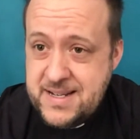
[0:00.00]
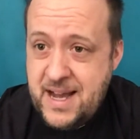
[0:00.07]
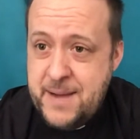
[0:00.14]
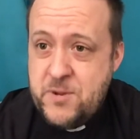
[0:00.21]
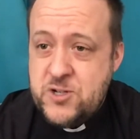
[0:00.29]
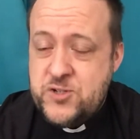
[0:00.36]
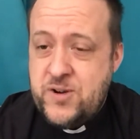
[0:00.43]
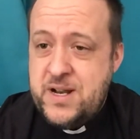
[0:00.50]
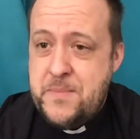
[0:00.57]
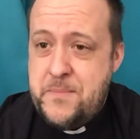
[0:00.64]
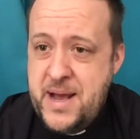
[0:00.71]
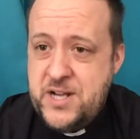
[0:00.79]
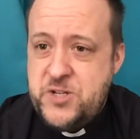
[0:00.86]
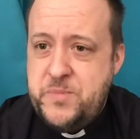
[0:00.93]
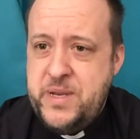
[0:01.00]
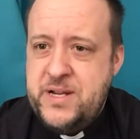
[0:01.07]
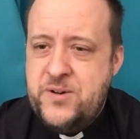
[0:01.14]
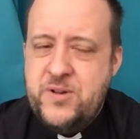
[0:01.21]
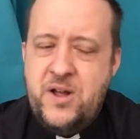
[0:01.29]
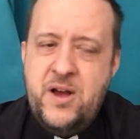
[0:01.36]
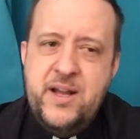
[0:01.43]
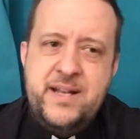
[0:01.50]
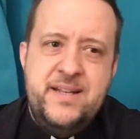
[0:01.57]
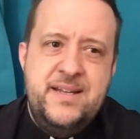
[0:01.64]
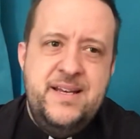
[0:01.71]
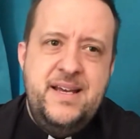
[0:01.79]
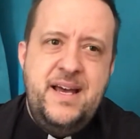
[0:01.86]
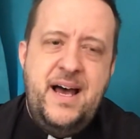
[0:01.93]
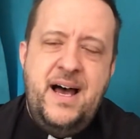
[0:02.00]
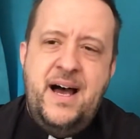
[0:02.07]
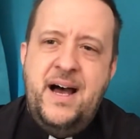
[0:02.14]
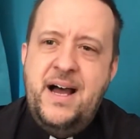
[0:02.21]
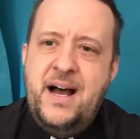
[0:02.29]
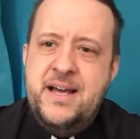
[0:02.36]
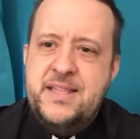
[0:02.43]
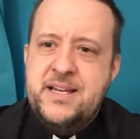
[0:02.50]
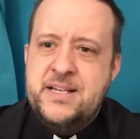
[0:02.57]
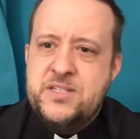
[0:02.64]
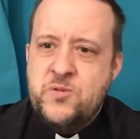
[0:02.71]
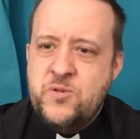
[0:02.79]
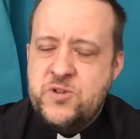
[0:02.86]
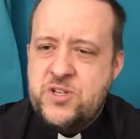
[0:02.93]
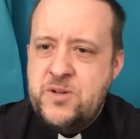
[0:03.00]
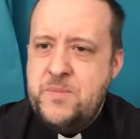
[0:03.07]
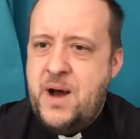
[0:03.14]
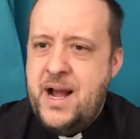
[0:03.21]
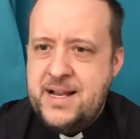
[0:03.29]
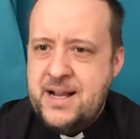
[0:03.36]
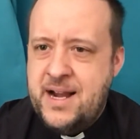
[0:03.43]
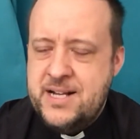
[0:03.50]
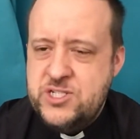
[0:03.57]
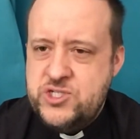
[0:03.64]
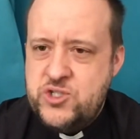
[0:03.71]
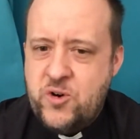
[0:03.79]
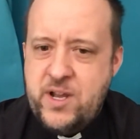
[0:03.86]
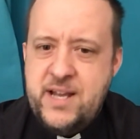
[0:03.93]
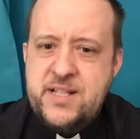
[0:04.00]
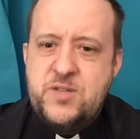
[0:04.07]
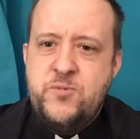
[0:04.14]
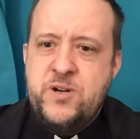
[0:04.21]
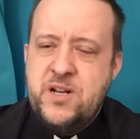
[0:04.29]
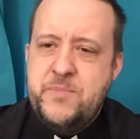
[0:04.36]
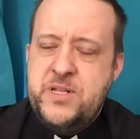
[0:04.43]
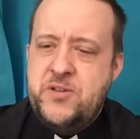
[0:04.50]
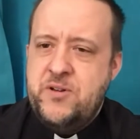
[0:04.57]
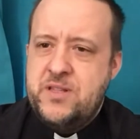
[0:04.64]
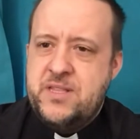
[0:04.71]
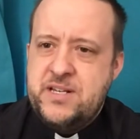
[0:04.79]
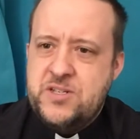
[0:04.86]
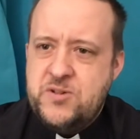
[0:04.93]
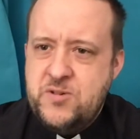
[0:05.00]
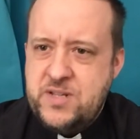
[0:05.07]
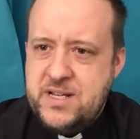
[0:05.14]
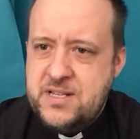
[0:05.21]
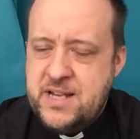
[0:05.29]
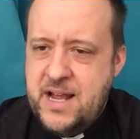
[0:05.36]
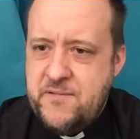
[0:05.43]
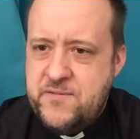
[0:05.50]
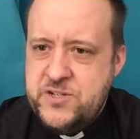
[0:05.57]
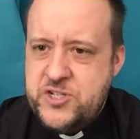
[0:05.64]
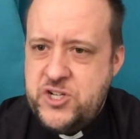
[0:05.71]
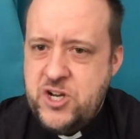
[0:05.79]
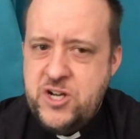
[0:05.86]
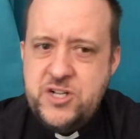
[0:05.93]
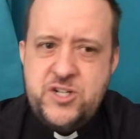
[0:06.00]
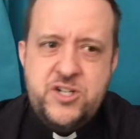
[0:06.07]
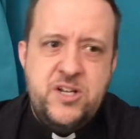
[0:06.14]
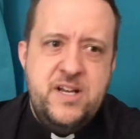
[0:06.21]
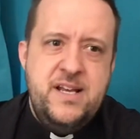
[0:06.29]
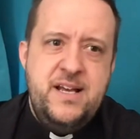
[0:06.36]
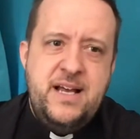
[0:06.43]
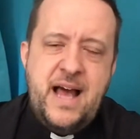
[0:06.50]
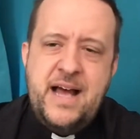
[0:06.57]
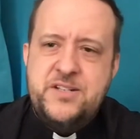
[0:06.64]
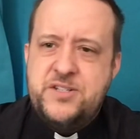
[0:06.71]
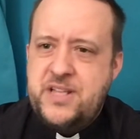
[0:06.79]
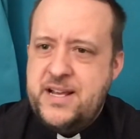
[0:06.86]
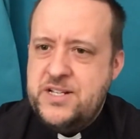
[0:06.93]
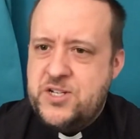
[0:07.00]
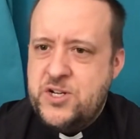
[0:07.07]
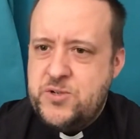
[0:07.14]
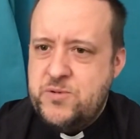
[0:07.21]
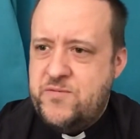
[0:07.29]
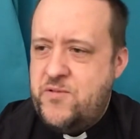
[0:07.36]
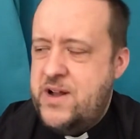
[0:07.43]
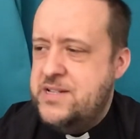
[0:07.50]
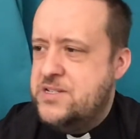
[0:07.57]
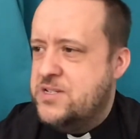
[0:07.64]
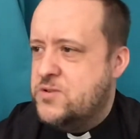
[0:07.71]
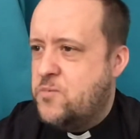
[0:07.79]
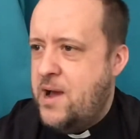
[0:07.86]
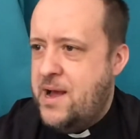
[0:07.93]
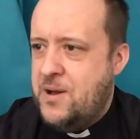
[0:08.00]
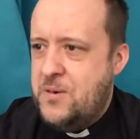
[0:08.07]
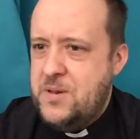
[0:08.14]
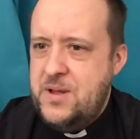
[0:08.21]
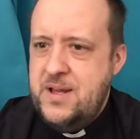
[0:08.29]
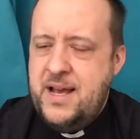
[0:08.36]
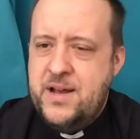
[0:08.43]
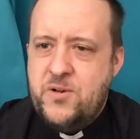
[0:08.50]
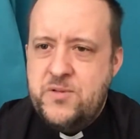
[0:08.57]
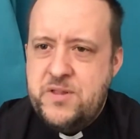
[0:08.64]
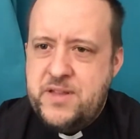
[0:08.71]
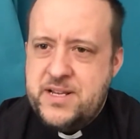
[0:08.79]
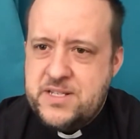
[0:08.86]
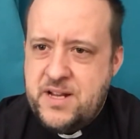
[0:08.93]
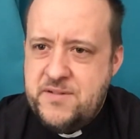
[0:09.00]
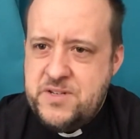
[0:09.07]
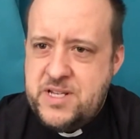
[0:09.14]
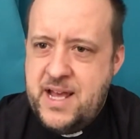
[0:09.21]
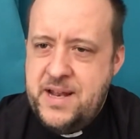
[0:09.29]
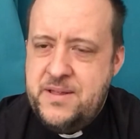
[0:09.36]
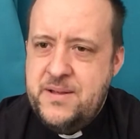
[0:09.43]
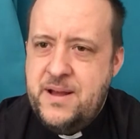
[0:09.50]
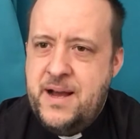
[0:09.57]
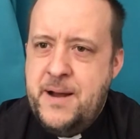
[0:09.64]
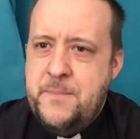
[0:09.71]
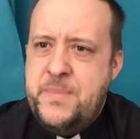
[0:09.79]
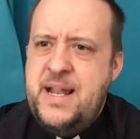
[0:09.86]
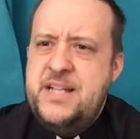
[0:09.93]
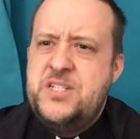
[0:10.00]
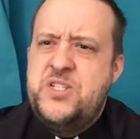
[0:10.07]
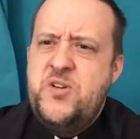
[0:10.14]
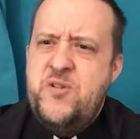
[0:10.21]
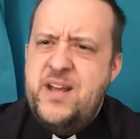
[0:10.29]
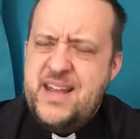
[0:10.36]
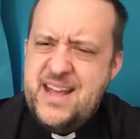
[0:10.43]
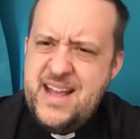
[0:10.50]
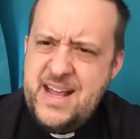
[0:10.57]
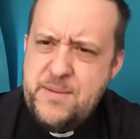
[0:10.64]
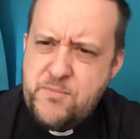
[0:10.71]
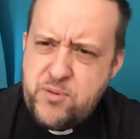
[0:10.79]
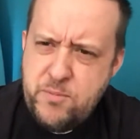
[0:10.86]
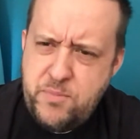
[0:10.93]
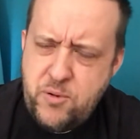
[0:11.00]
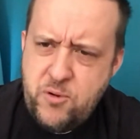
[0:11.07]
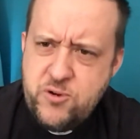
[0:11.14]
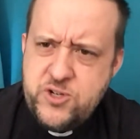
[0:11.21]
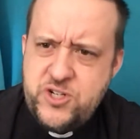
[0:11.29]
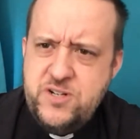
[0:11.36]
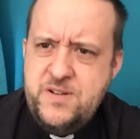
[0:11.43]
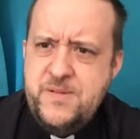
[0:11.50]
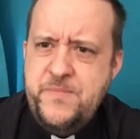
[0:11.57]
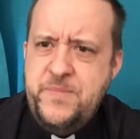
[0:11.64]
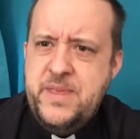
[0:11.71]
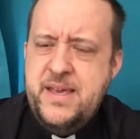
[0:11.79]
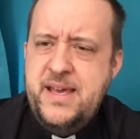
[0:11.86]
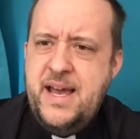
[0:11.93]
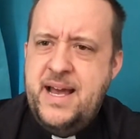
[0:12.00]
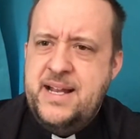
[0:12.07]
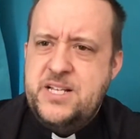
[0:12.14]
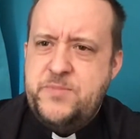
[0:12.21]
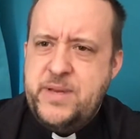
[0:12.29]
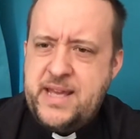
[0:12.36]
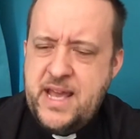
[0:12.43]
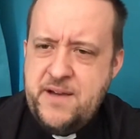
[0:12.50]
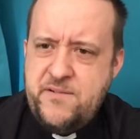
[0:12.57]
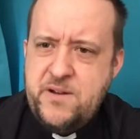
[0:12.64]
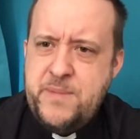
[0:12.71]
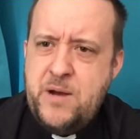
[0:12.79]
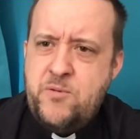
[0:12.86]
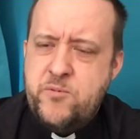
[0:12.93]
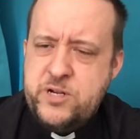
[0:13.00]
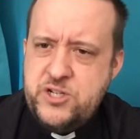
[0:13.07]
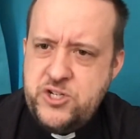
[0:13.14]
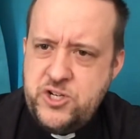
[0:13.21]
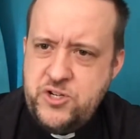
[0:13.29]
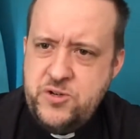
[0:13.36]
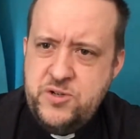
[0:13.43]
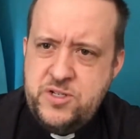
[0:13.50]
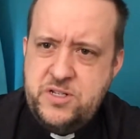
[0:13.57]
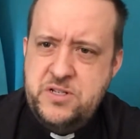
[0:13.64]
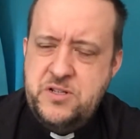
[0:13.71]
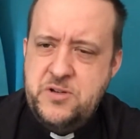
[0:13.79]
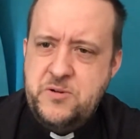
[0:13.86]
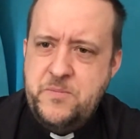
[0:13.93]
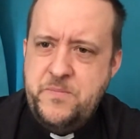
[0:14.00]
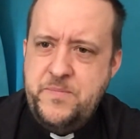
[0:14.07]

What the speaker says: I'm not trying to bash being online. I think it's awesome. I enjoy it. We're going to be doing things through the internet for church, how to stay in touch with friends as well, and all the things that I've said. But let's do it in proportion, and let's be careful about what we choose to do.